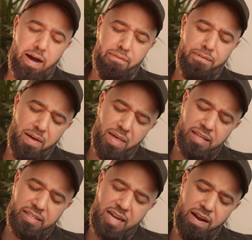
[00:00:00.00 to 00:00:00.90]
I found
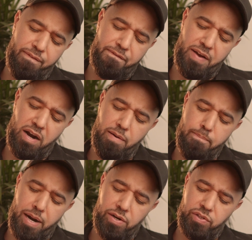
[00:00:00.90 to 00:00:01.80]
that it's not a fair
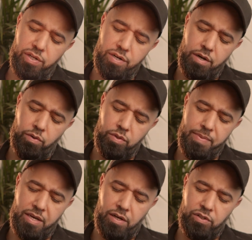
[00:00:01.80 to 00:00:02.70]
comparison, only
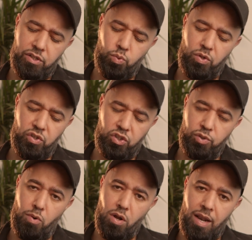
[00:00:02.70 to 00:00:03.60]
because this one is a
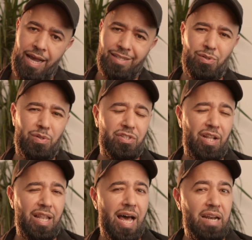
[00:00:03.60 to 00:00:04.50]
small light, so there's
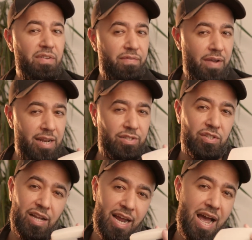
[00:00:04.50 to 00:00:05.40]
a lot of
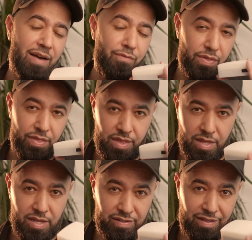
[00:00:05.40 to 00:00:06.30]
advantages that I have with
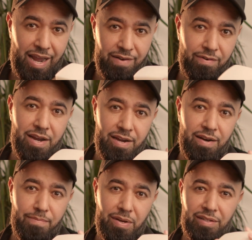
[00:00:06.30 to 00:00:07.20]
this light right
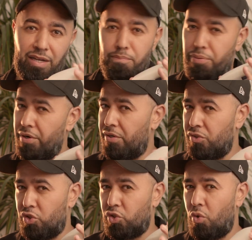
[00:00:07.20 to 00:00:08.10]
here, because I could put it
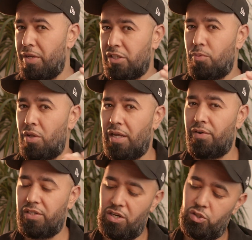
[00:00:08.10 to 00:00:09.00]
in so many small
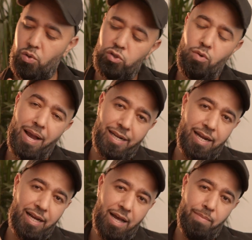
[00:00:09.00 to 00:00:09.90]
areas, and it's also
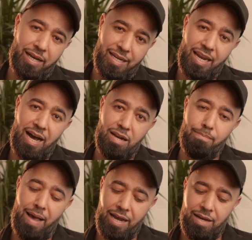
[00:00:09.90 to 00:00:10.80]
magnetic on the
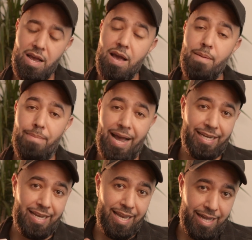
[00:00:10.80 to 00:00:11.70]
back.
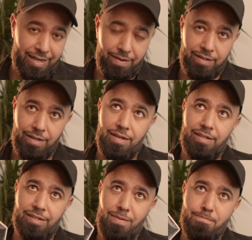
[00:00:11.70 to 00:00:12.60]

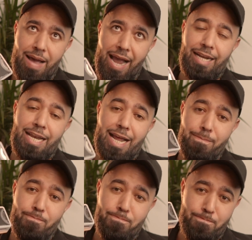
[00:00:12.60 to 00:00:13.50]
There's a
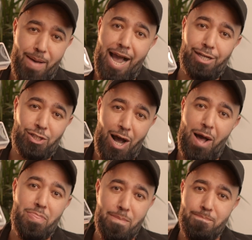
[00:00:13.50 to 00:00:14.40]
magnet patch
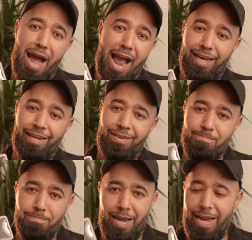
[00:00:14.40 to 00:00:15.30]
on the back,
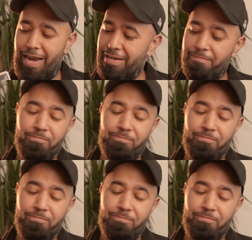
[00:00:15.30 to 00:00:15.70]
man.